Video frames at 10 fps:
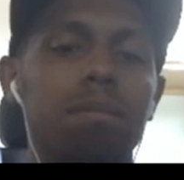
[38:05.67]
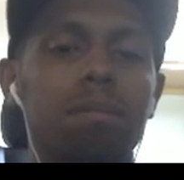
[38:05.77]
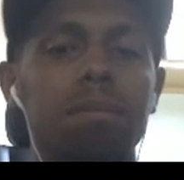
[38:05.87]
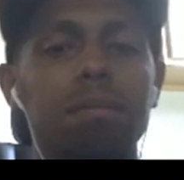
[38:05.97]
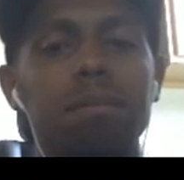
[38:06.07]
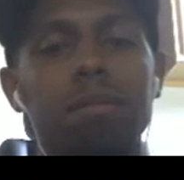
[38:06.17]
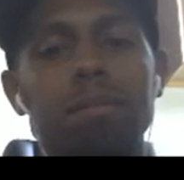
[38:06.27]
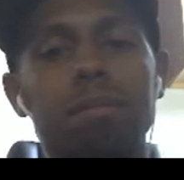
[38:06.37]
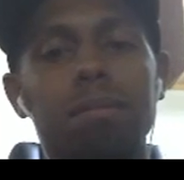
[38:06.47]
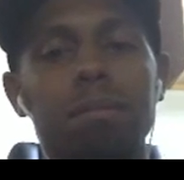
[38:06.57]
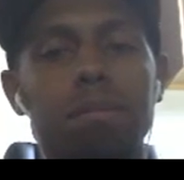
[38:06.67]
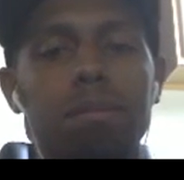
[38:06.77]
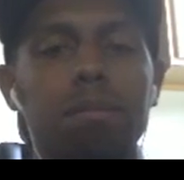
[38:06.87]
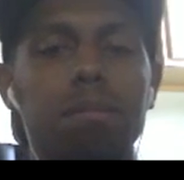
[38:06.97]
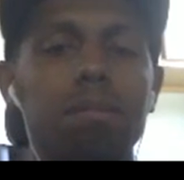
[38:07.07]
You have a chance to
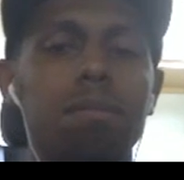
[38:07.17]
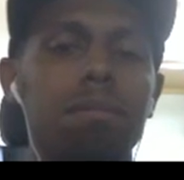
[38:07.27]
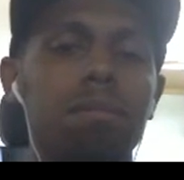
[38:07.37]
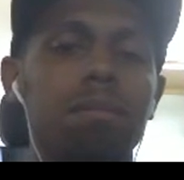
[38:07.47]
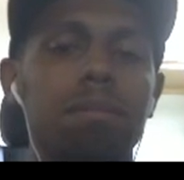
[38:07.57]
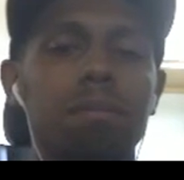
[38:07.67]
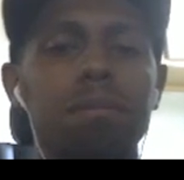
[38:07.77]
win a